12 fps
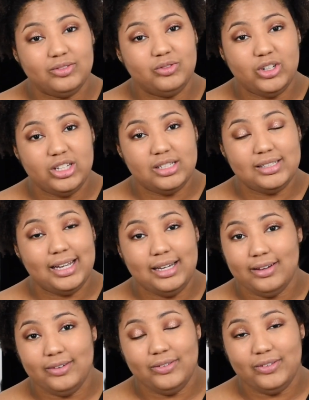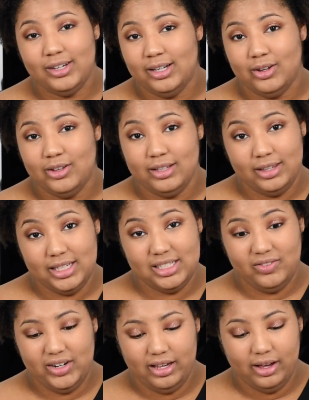for the sake of, you know,
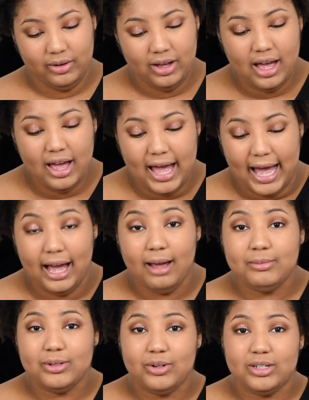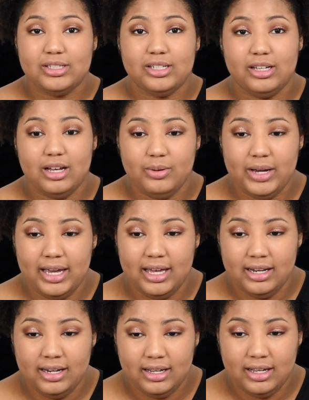this video, I'm going to go
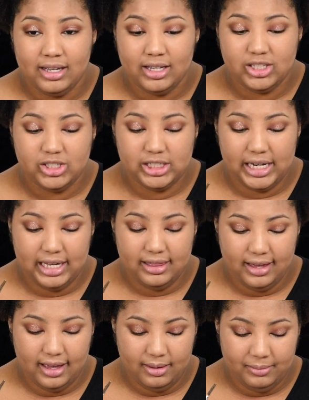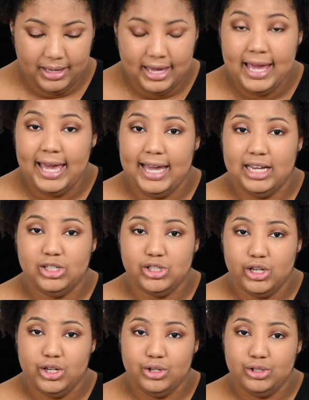in, shade them, and
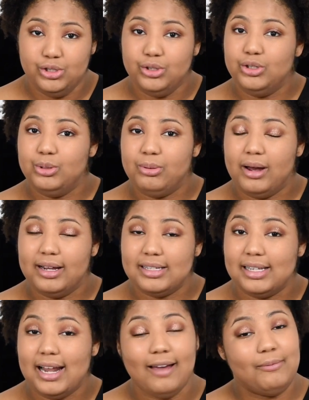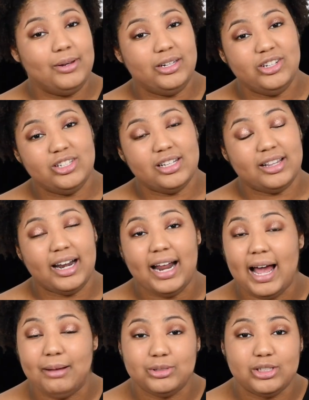show you two new products that I've been using that I
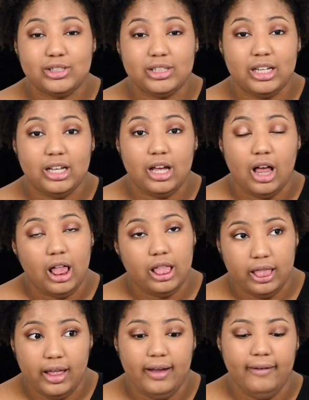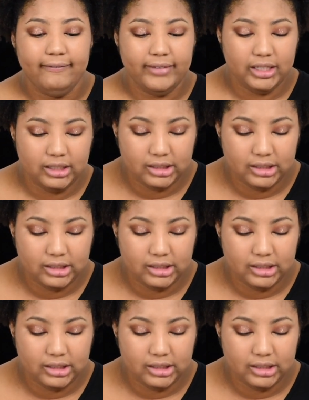absolutely love.